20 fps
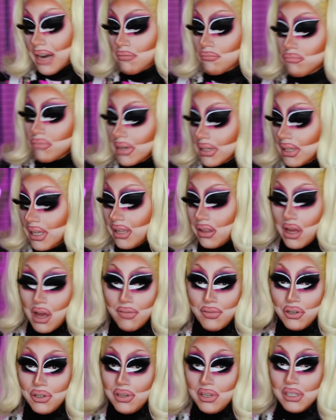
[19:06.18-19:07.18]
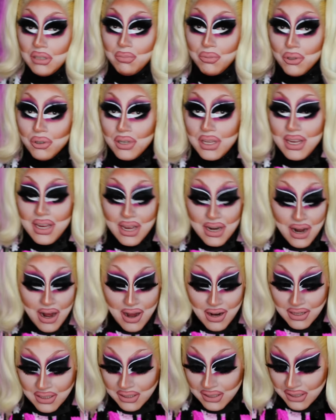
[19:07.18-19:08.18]
I really love Ookie Spooky, and
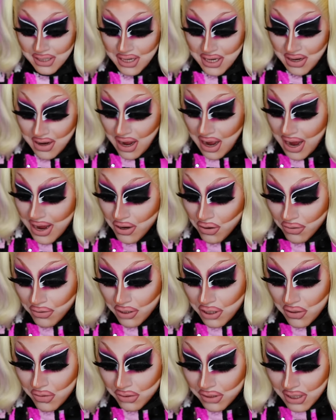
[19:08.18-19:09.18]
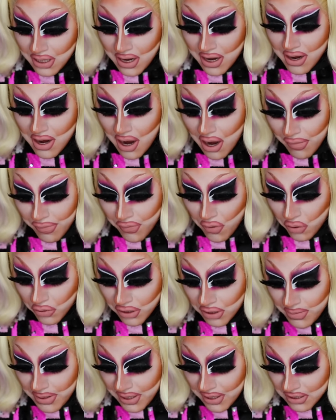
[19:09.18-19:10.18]
honestly, I don't use it enough
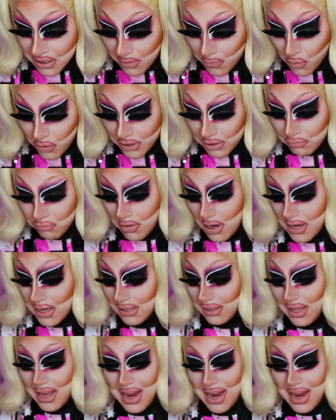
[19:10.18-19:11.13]
only because I'm always running